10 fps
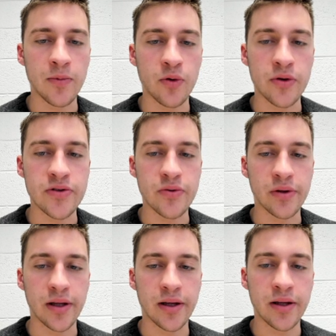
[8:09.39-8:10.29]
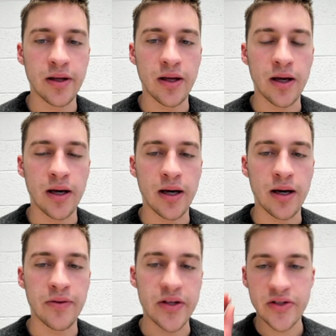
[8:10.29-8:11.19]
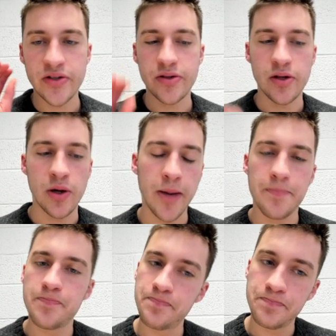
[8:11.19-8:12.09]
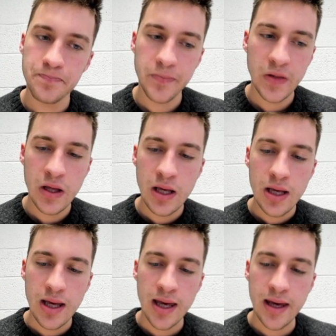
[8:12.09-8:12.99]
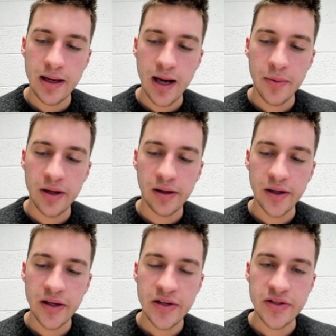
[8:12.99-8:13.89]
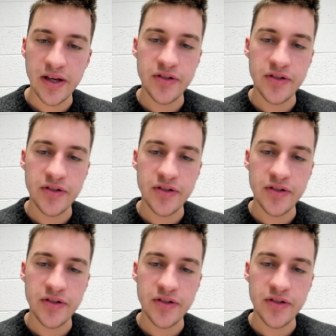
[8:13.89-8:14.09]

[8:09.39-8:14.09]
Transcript: going to click this. Okay. And I'm going to click save